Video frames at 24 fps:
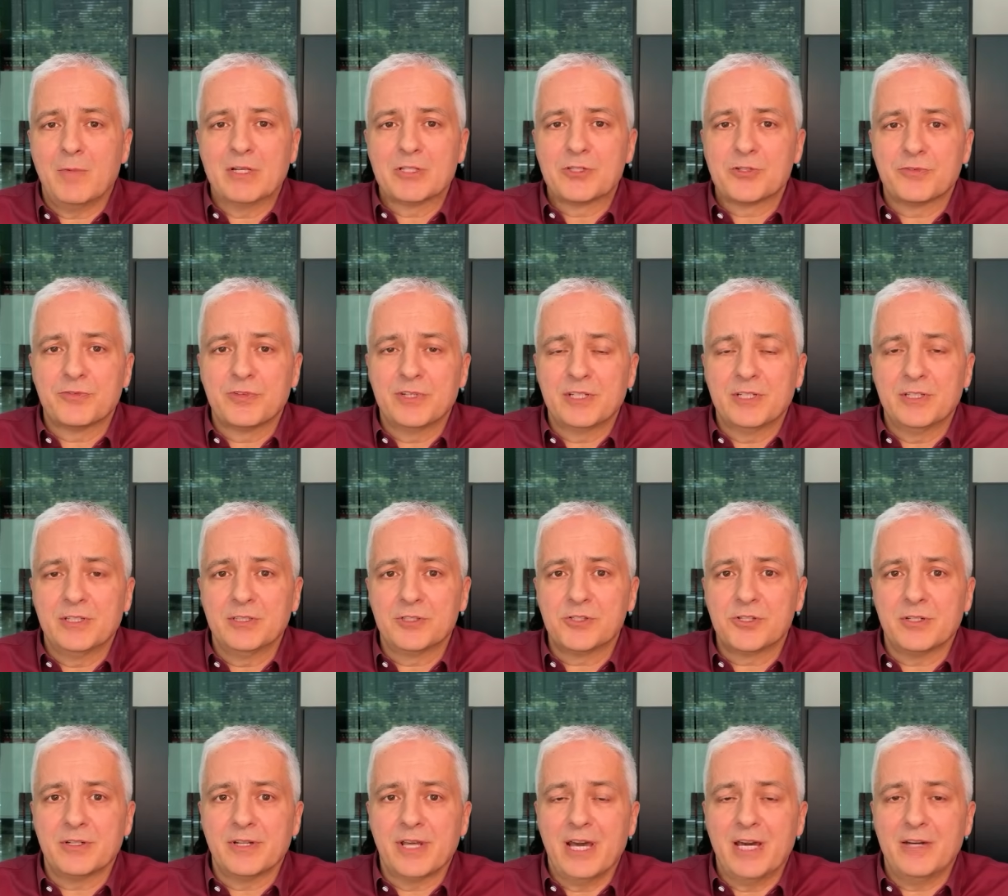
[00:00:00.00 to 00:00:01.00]
much of an
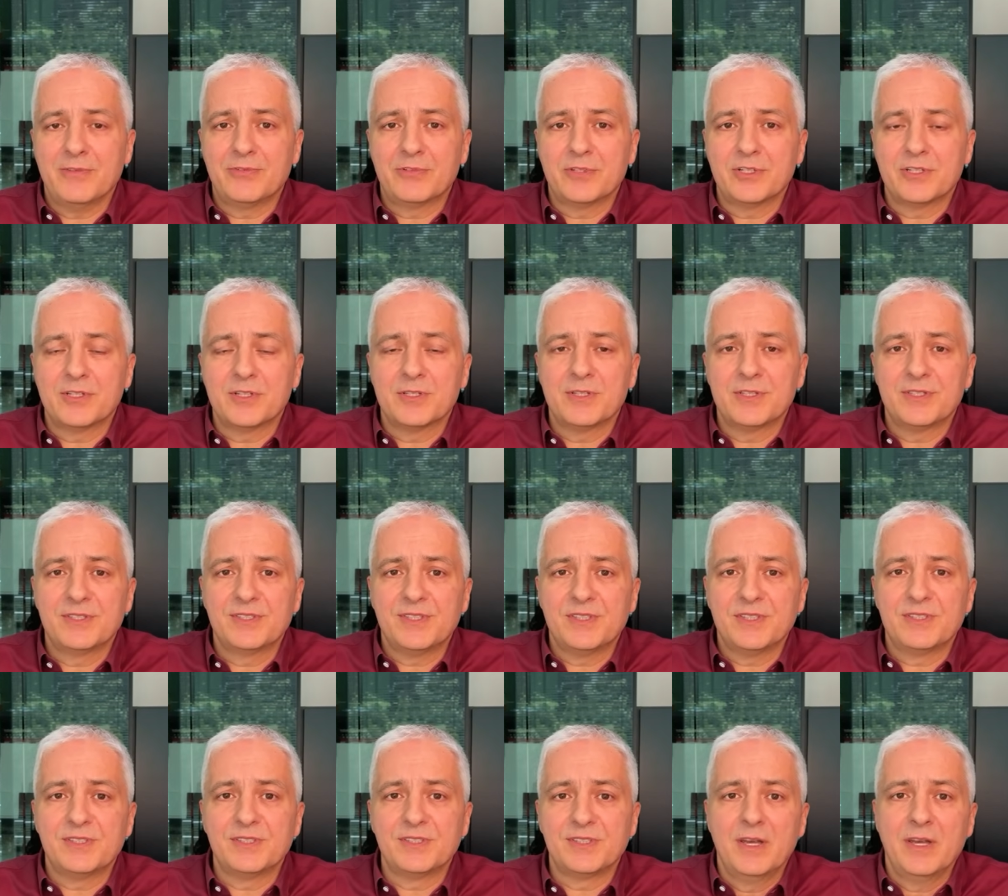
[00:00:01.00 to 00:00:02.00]
additional effort this
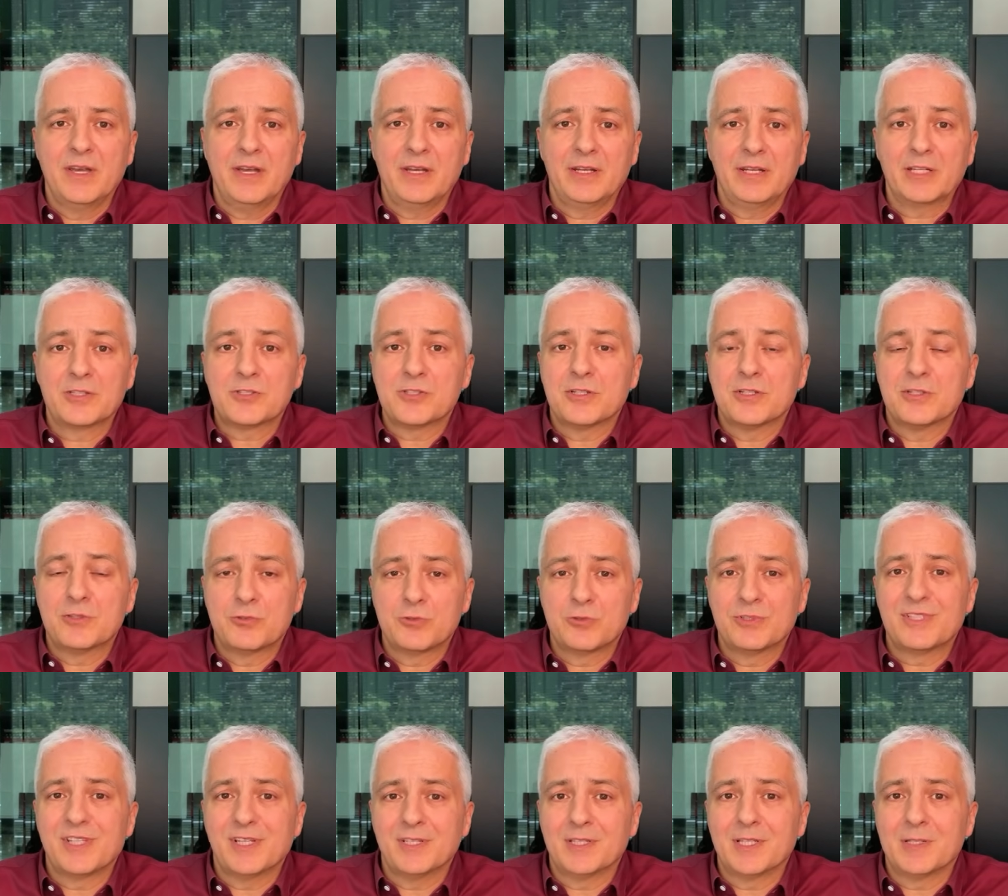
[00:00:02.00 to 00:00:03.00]
is. And actually,
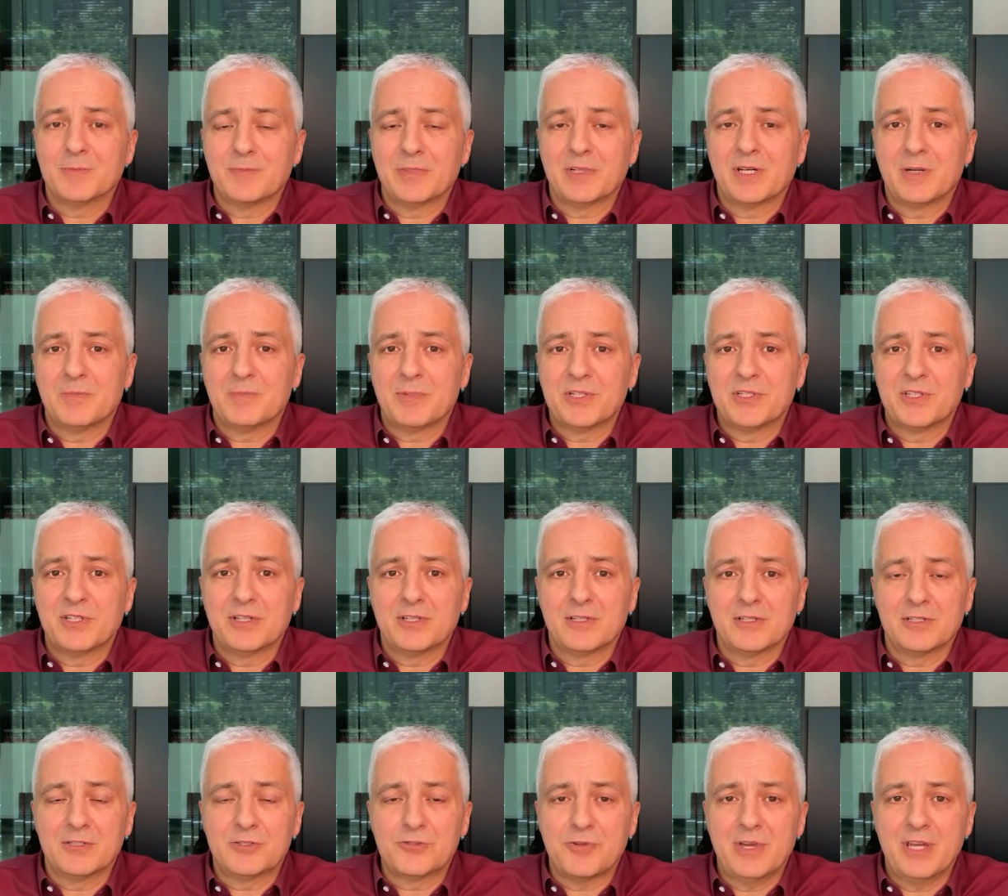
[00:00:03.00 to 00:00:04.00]
to set up a
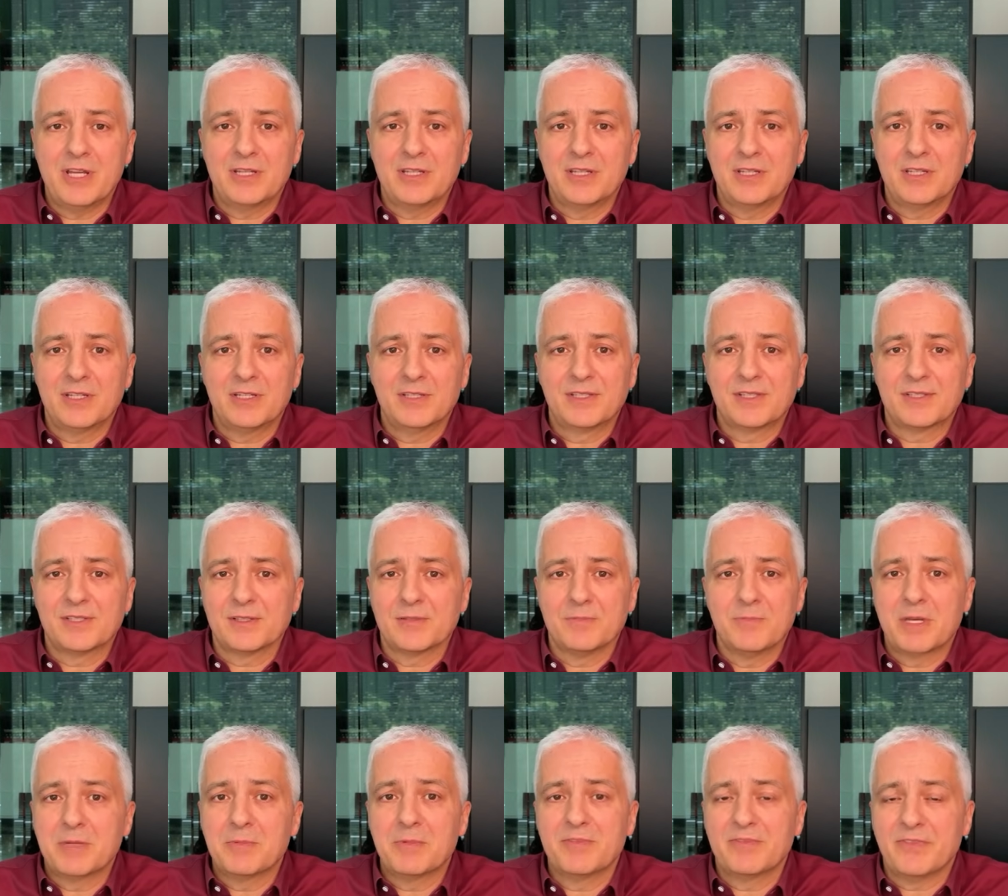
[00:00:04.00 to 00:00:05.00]
particular training, it's
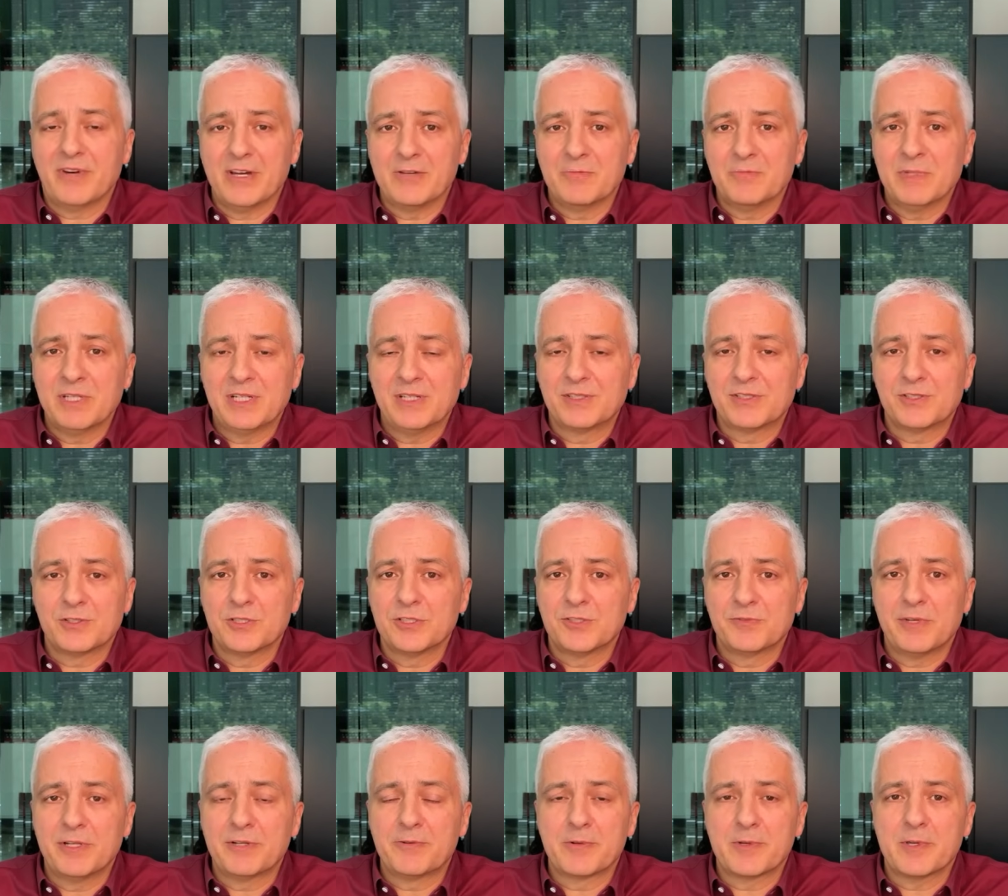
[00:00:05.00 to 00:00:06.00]
maybe 5 minutes, so
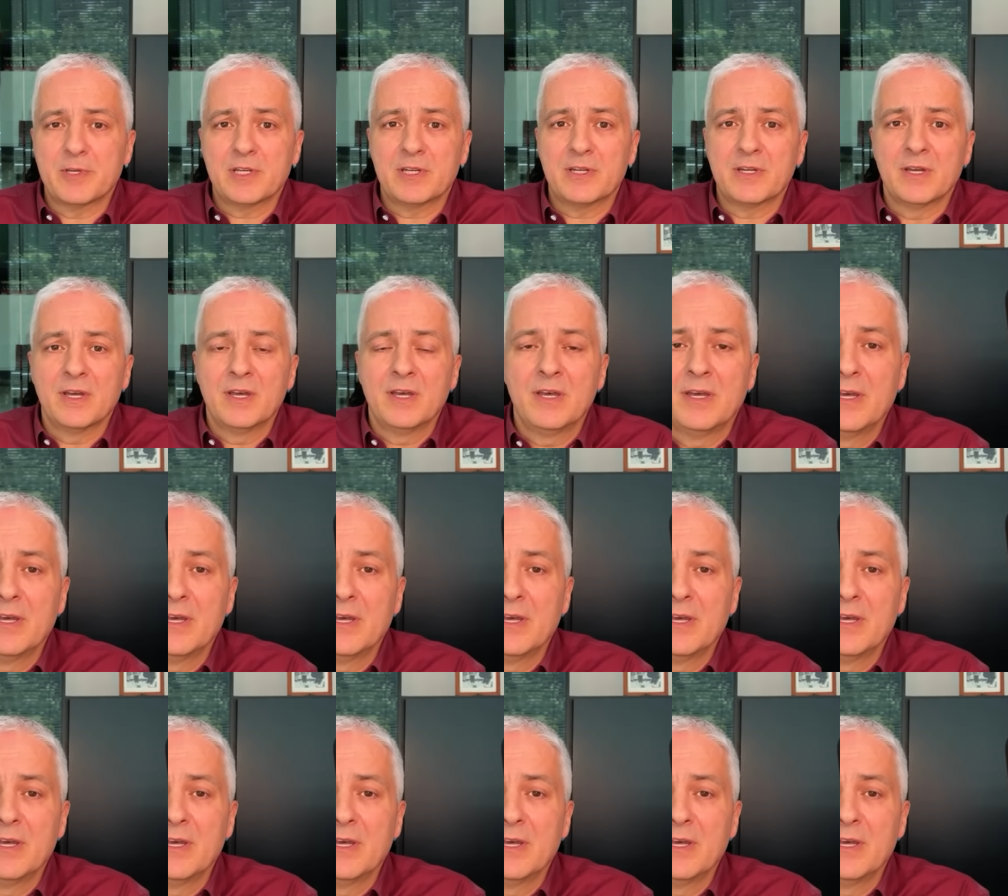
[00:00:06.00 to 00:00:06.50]
it's very quick.